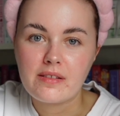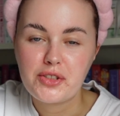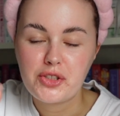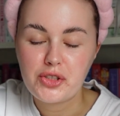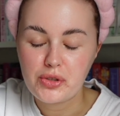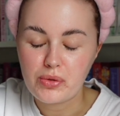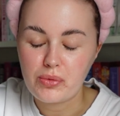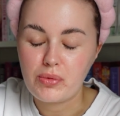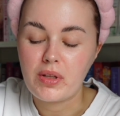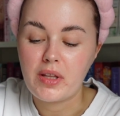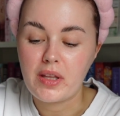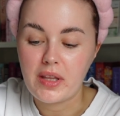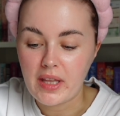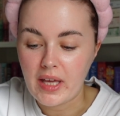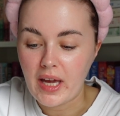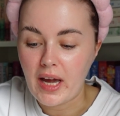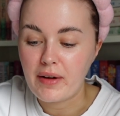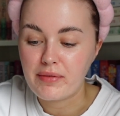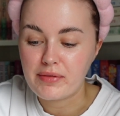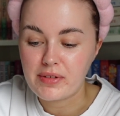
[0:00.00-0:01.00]
Surely they
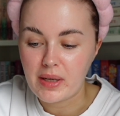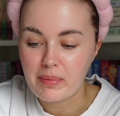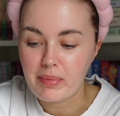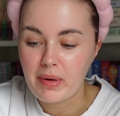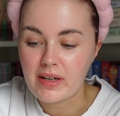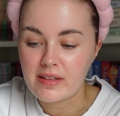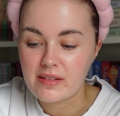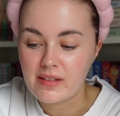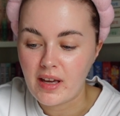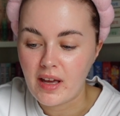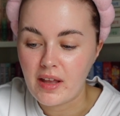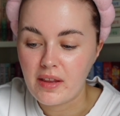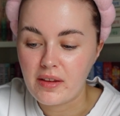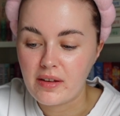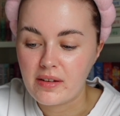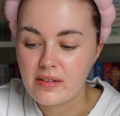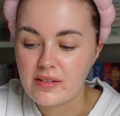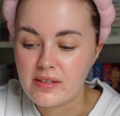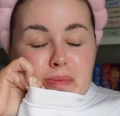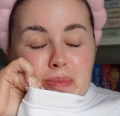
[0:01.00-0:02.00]
have to get back
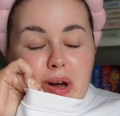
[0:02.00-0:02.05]
together.